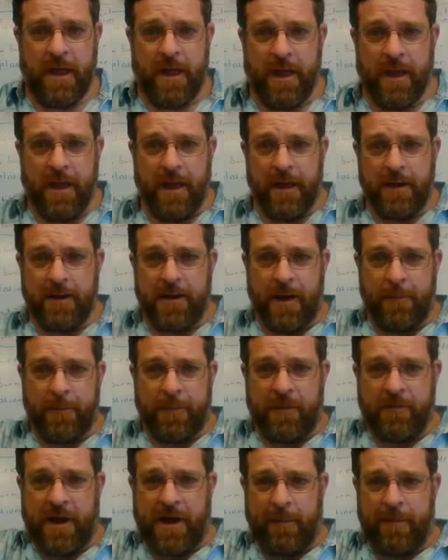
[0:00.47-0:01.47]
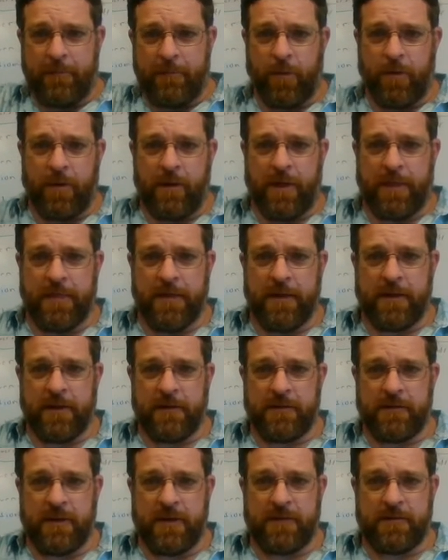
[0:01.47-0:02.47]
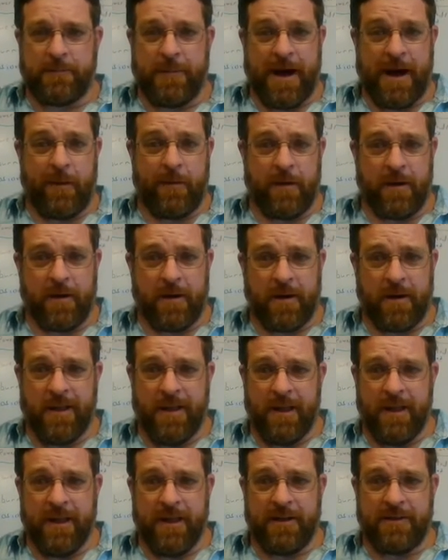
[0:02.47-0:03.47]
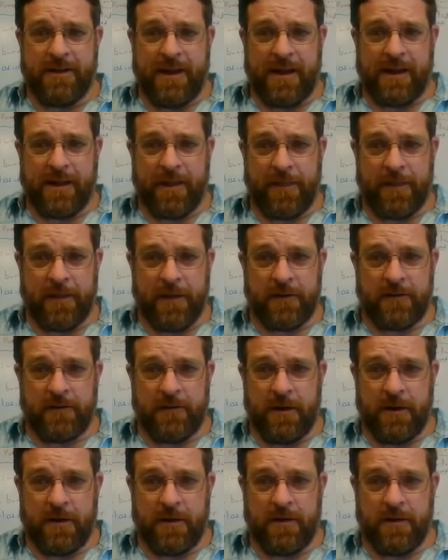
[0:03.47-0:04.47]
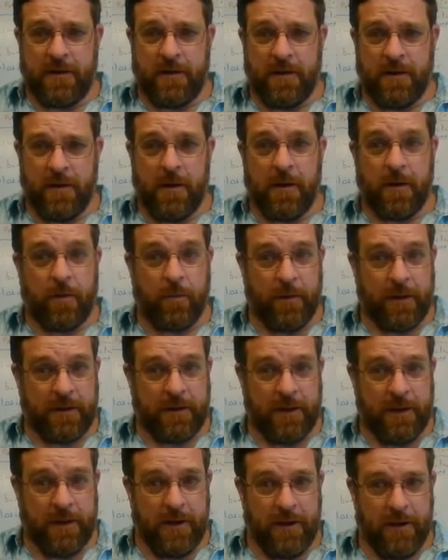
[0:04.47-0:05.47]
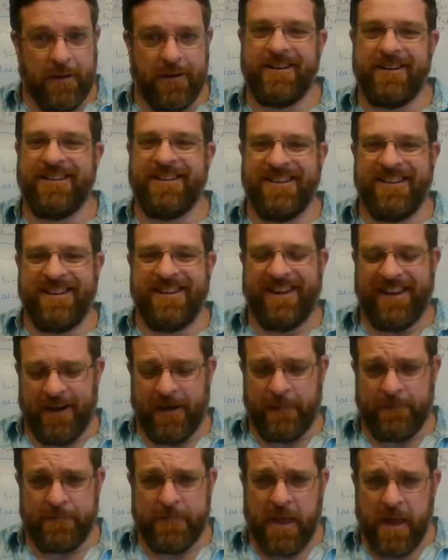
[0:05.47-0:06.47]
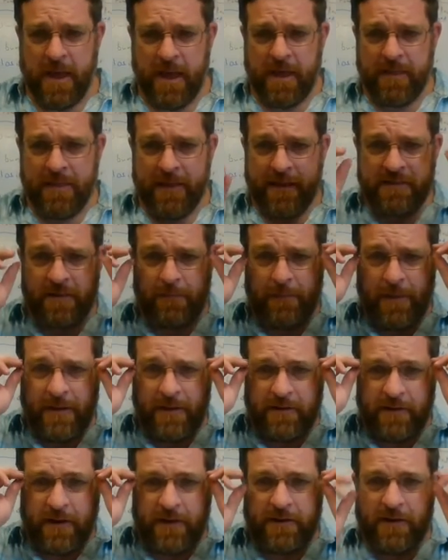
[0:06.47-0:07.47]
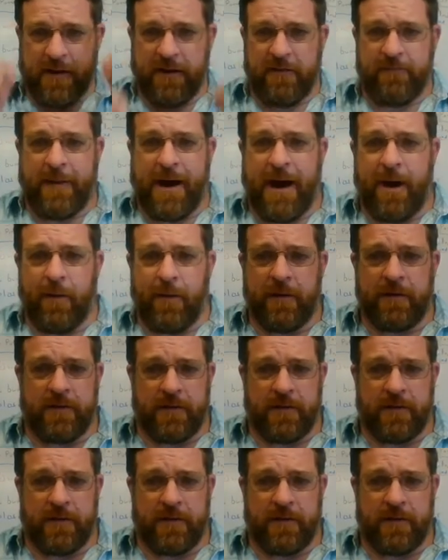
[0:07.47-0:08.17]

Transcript: And up at the top of the board, I think it says power. It's how to get things done quickly. Um, that's the basic idea of power.